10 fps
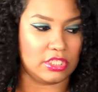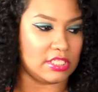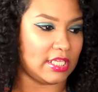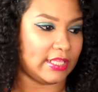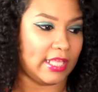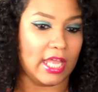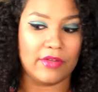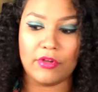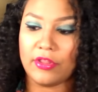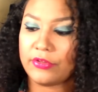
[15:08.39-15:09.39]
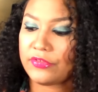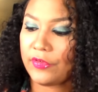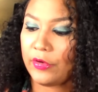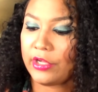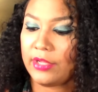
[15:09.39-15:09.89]
Just like they have all those
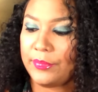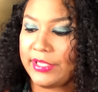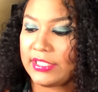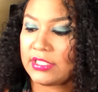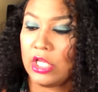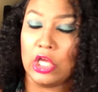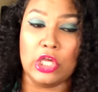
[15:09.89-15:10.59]
phone companies